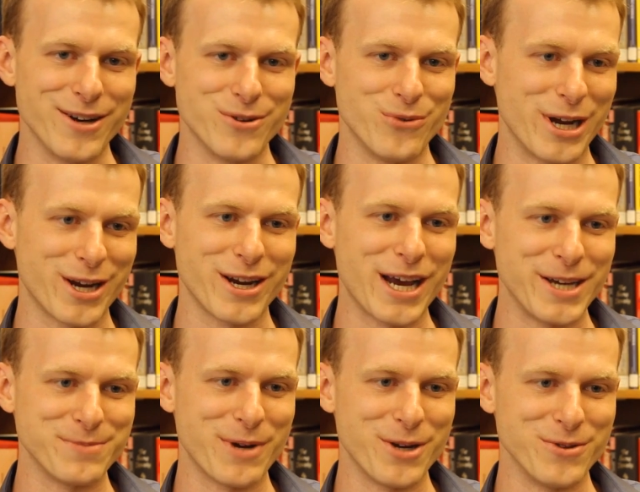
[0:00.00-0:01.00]

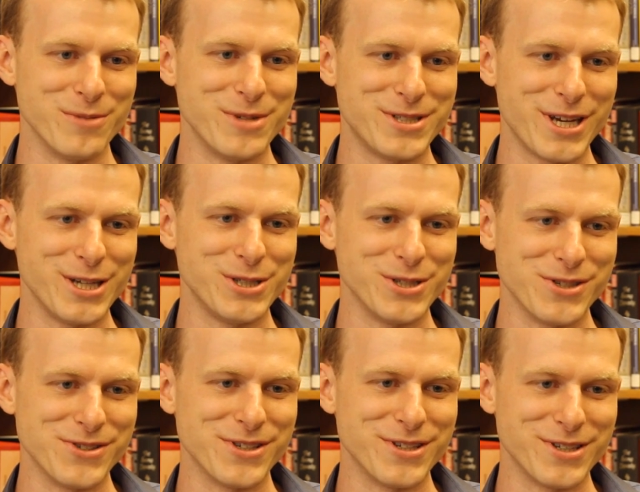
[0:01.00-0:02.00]
recognize my own
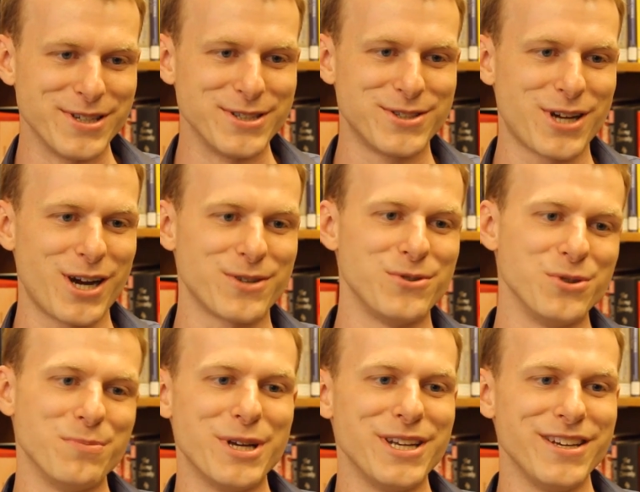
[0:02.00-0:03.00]
limitations and talk to
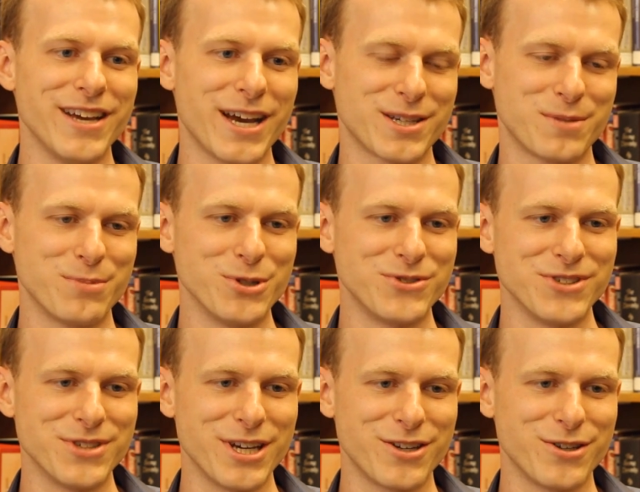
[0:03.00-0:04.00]
as many experts
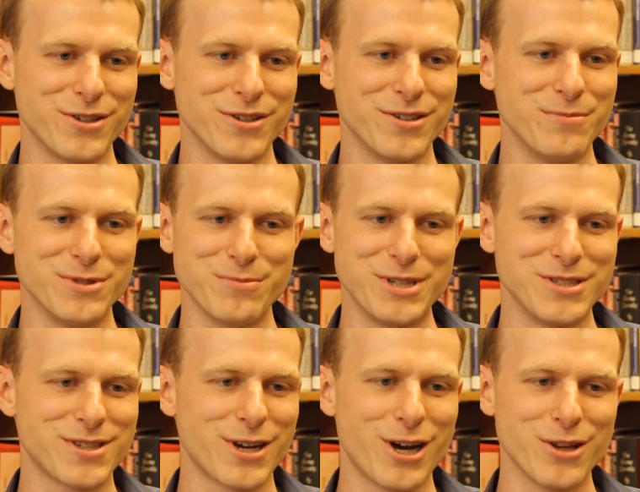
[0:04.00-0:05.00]
as I could, as many
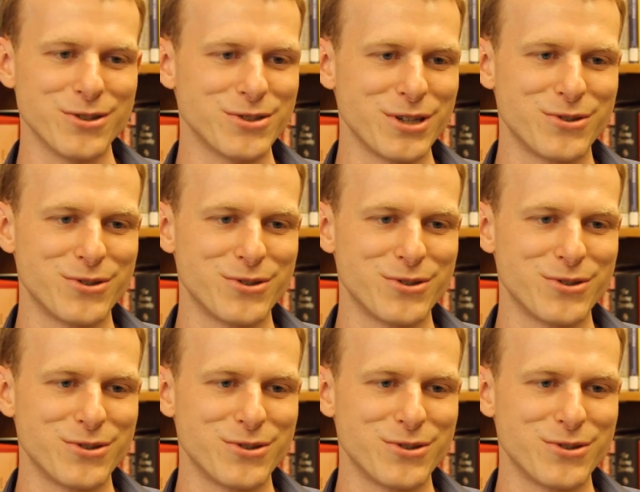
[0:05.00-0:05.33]
scholars.